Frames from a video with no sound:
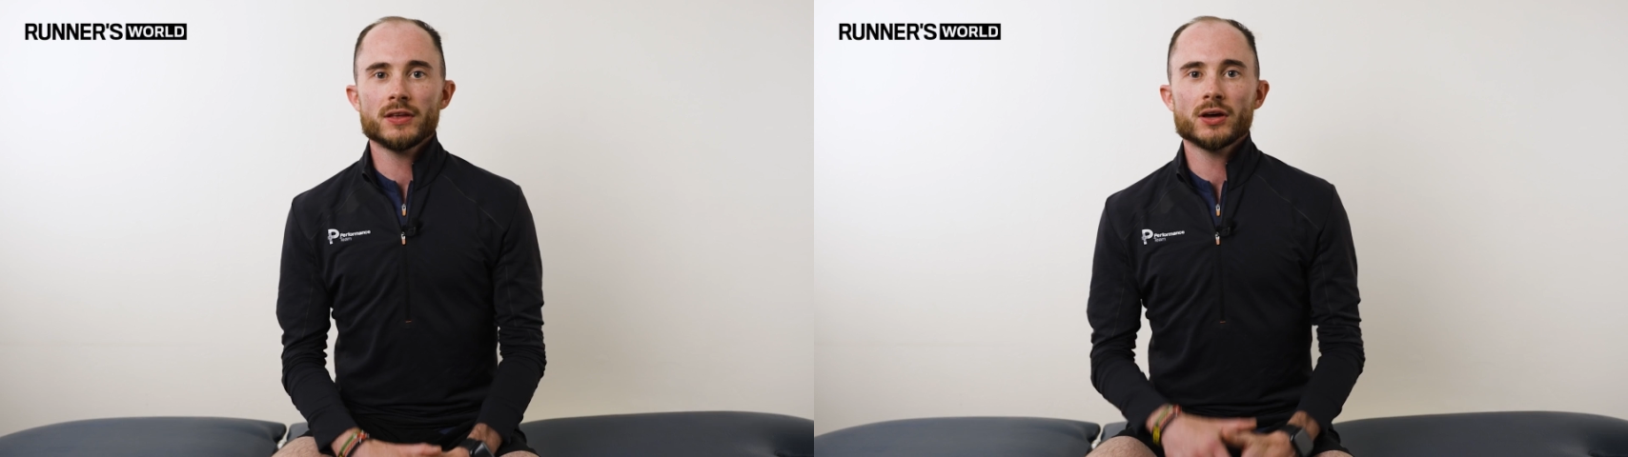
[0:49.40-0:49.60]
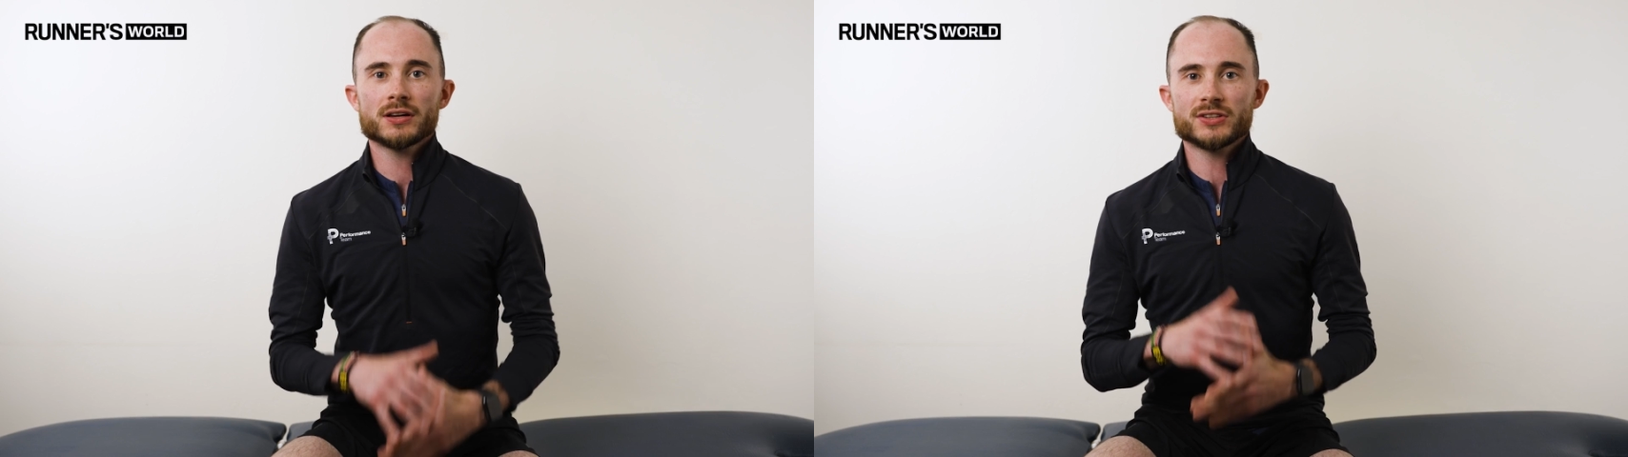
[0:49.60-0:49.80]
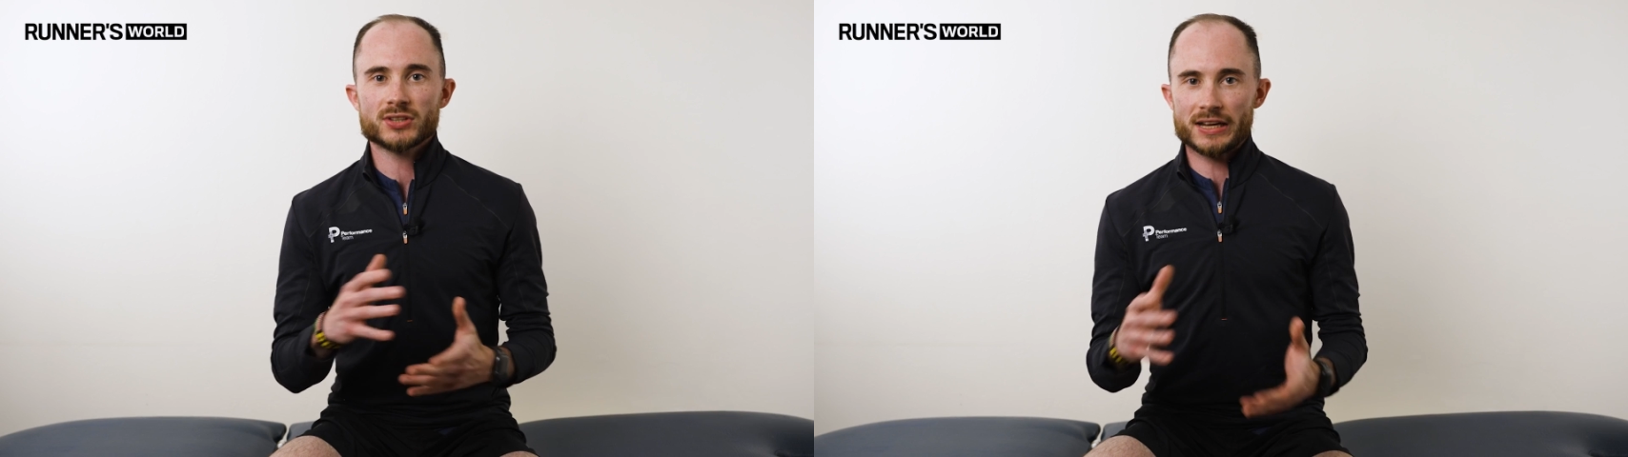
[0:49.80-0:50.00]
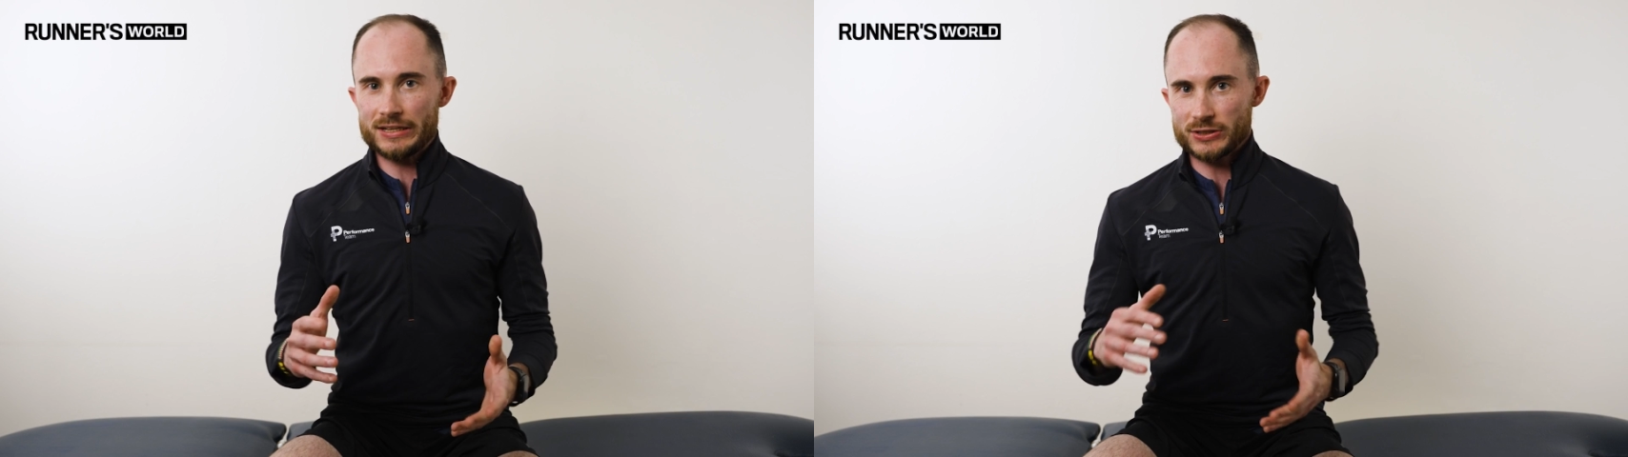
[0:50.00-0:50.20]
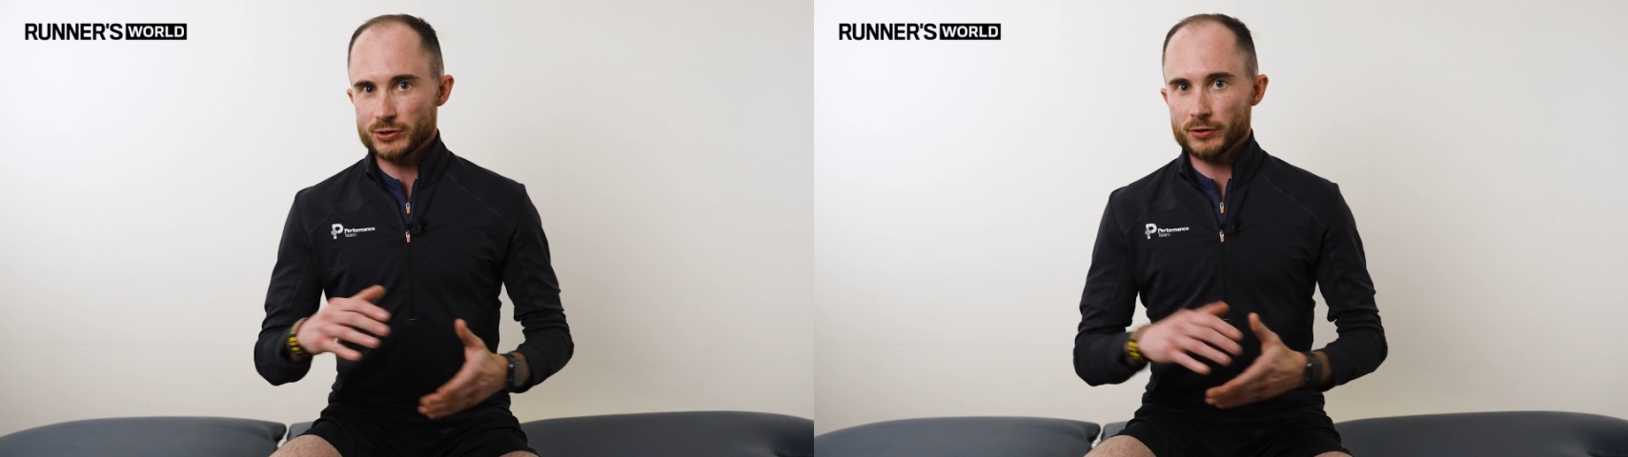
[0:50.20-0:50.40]
the early
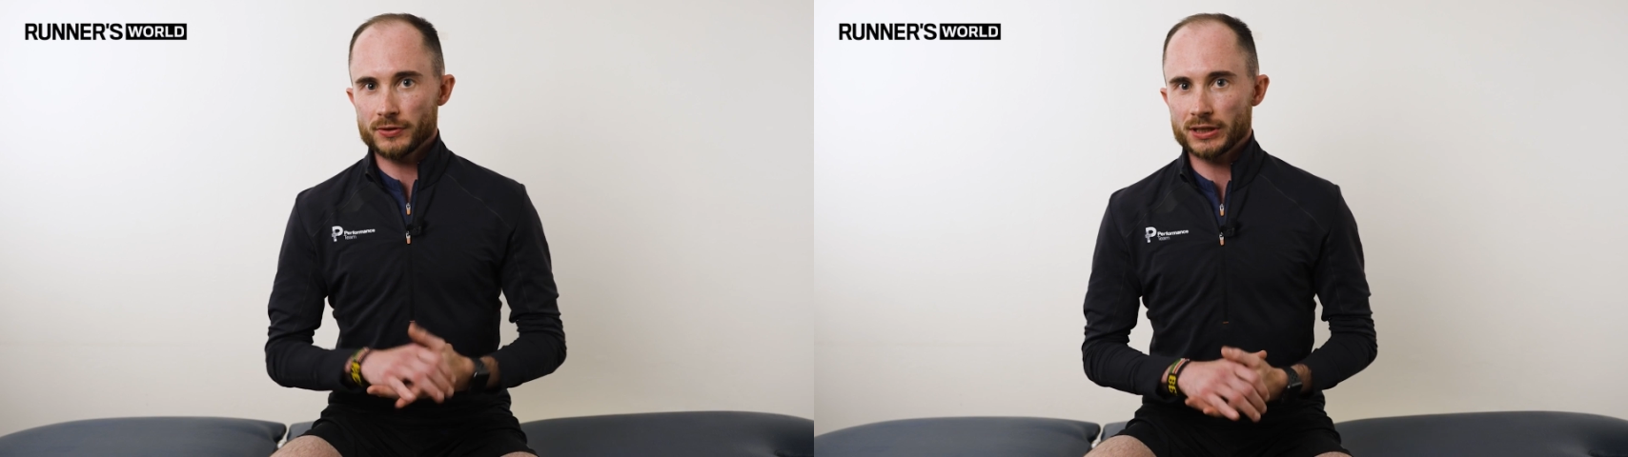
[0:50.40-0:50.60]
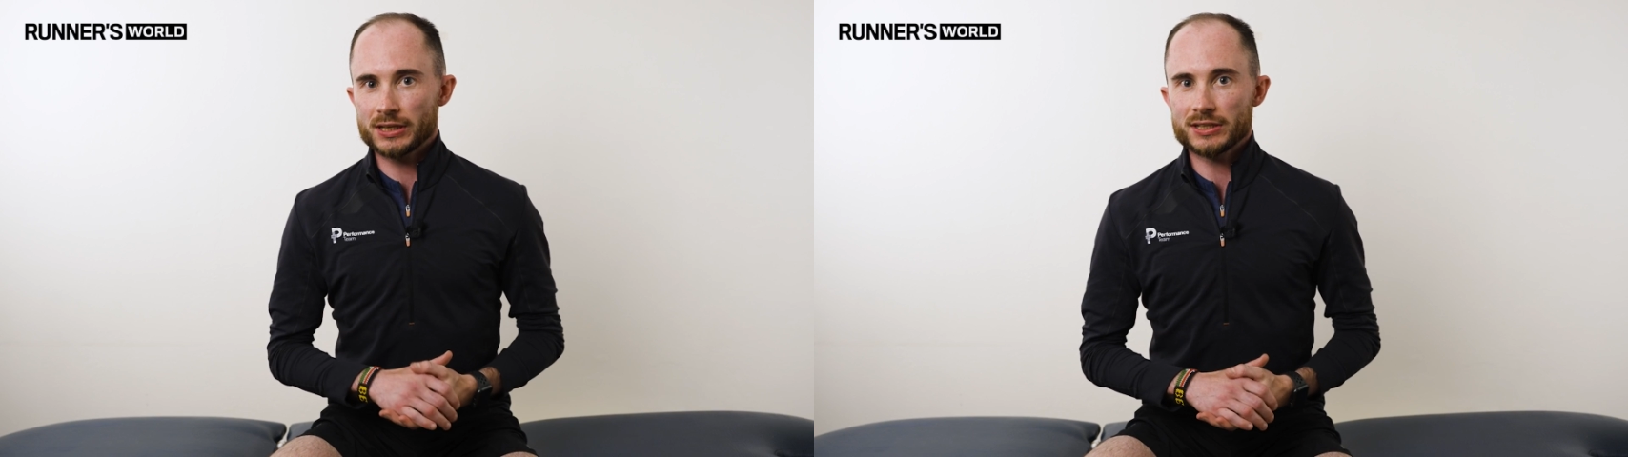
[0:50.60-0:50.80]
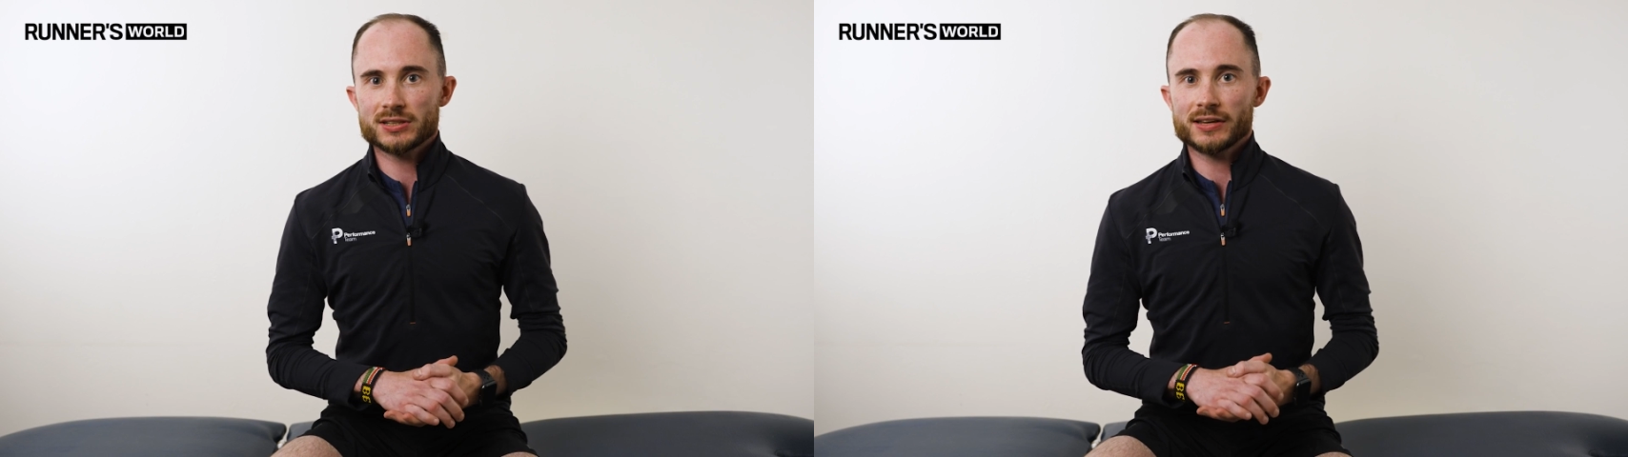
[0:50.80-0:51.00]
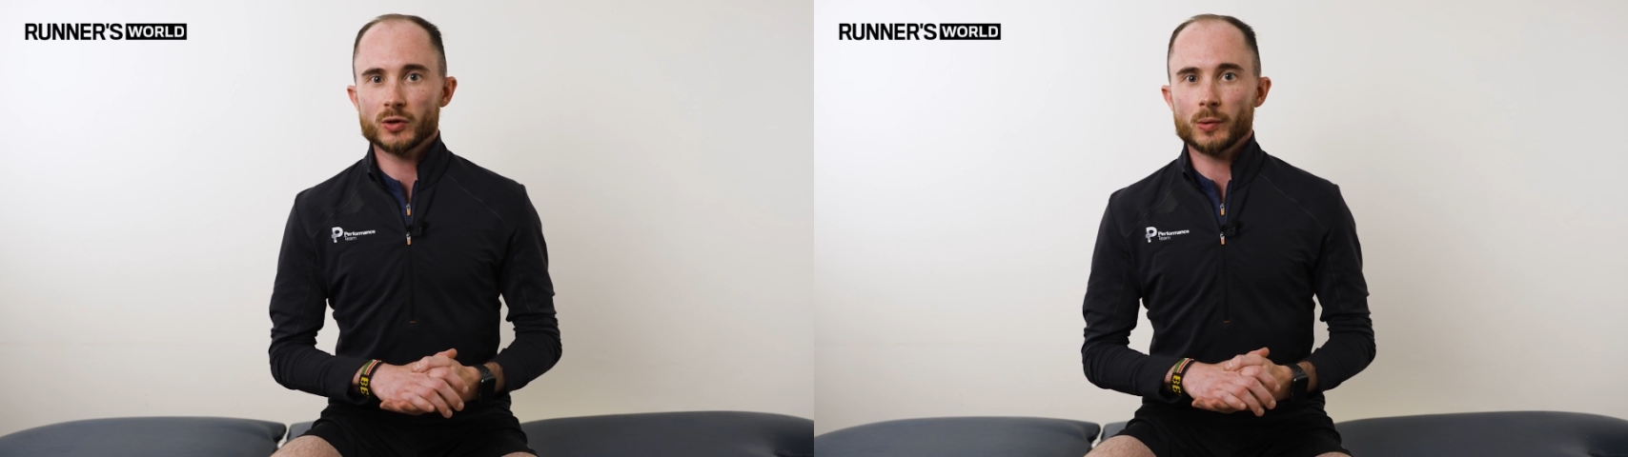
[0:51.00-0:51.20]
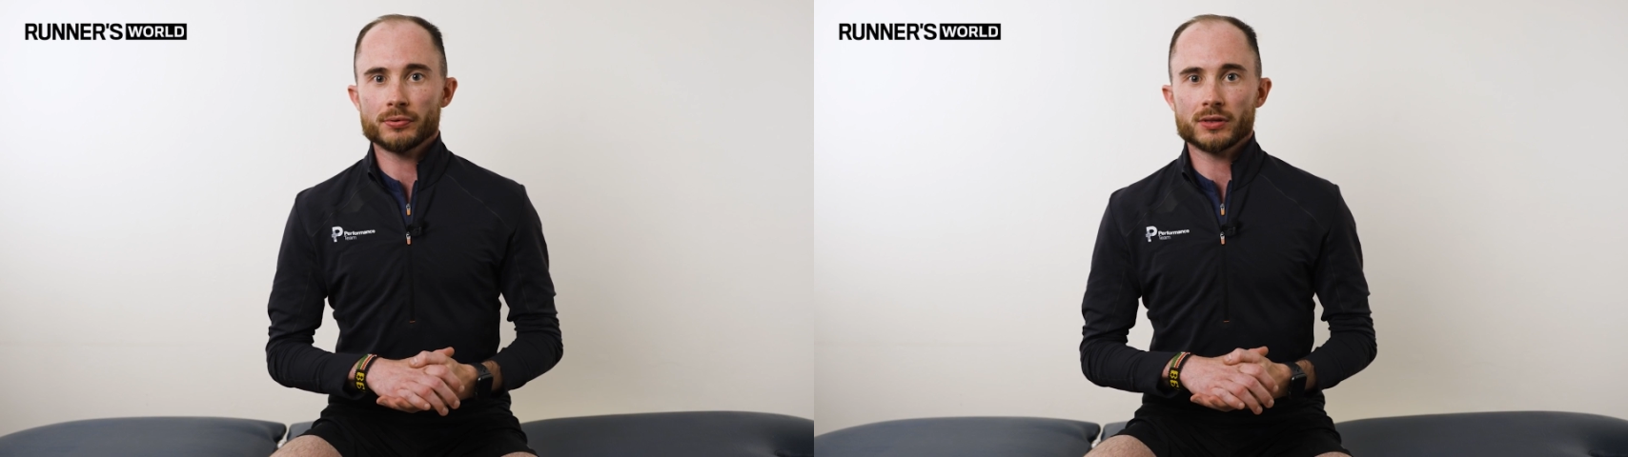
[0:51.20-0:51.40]
stages of an Achilles
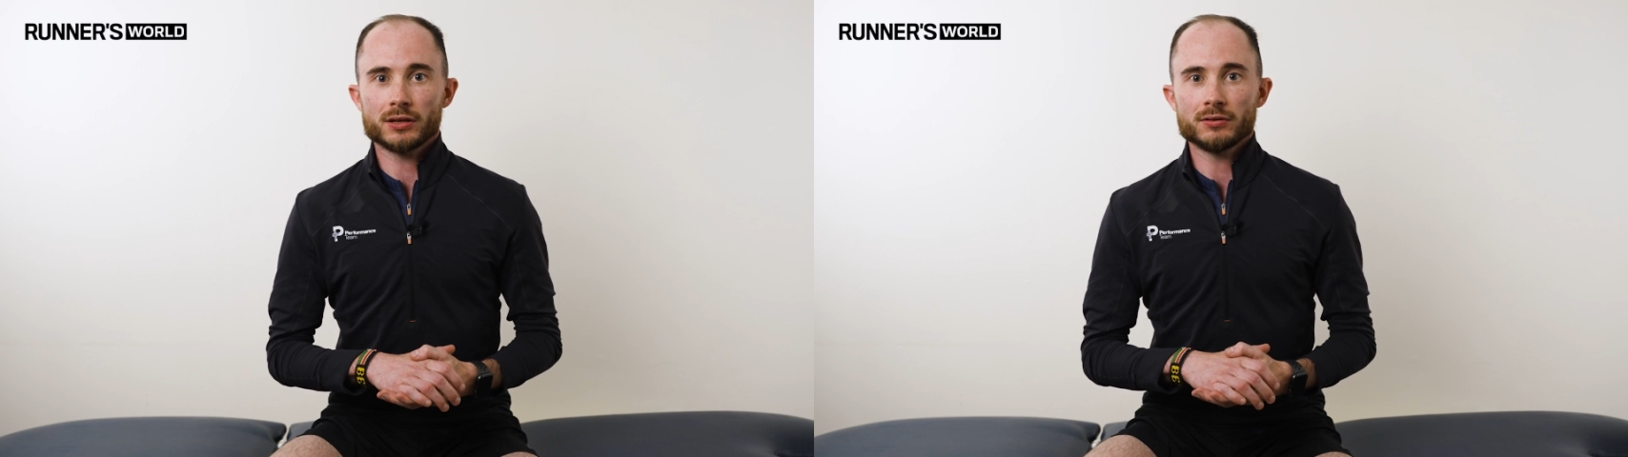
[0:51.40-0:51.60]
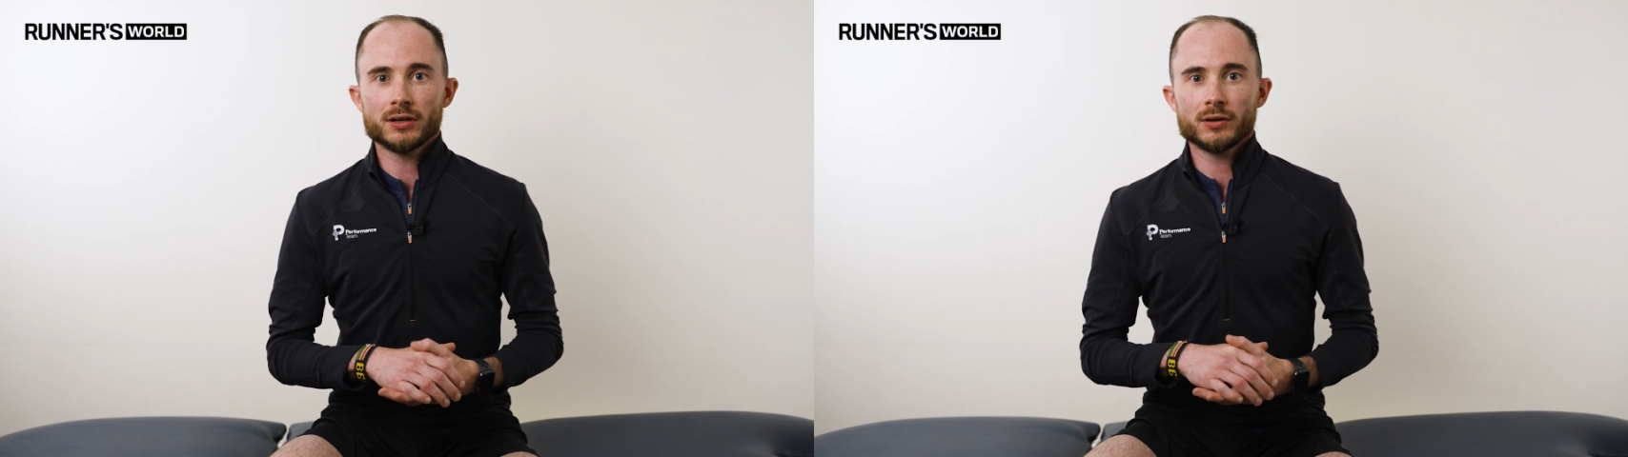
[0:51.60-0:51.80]
tendinopathy,